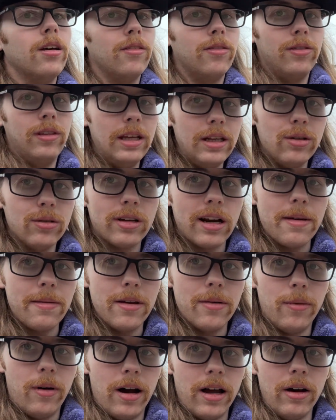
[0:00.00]
These will take me
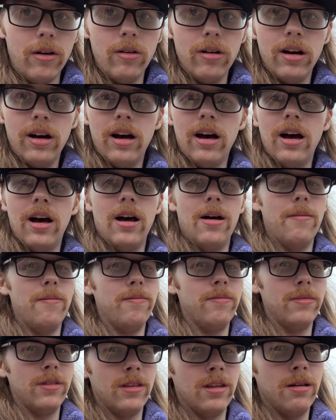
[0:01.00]
a while,
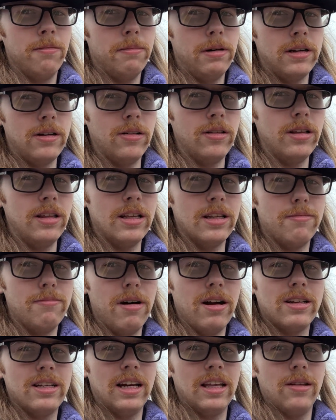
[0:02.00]
but I don't think there's
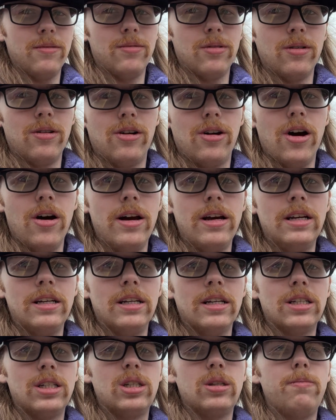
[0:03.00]
much out of them, so I'm going
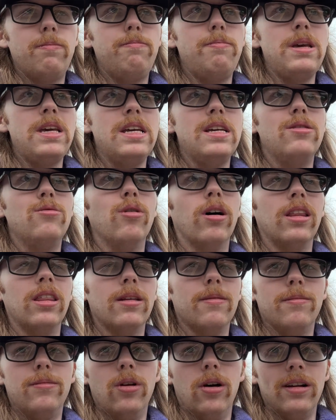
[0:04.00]
to speed run
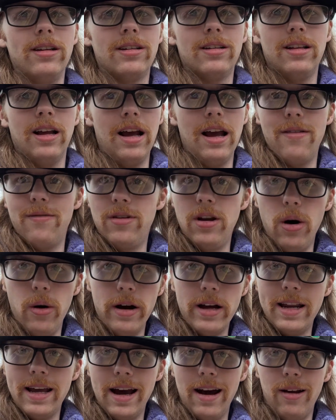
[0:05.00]
them. Not because I have no
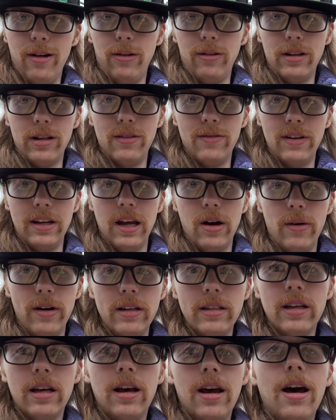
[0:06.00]
idea how long this video
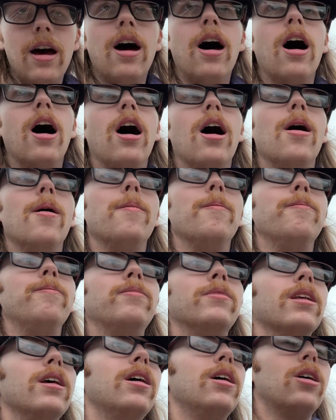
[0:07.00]
is.
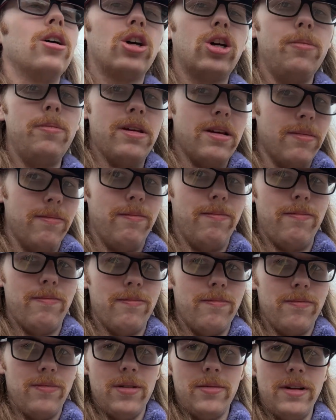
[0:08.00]
Could be a
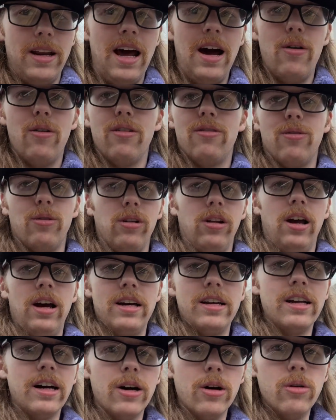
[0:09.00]
blimmin' hour for all I
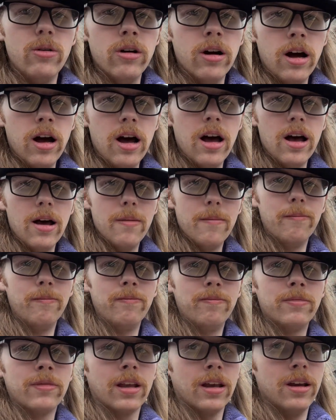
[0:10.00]
know.
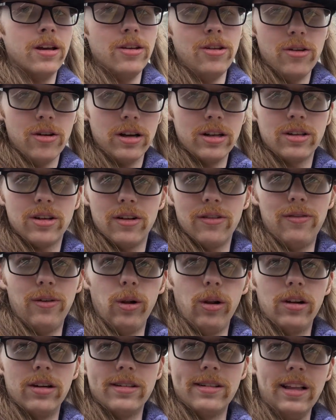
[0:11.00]
You guys could have
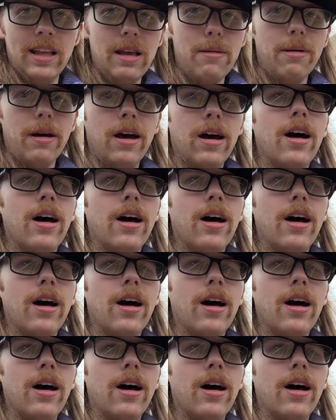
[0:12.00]
fallen asleep.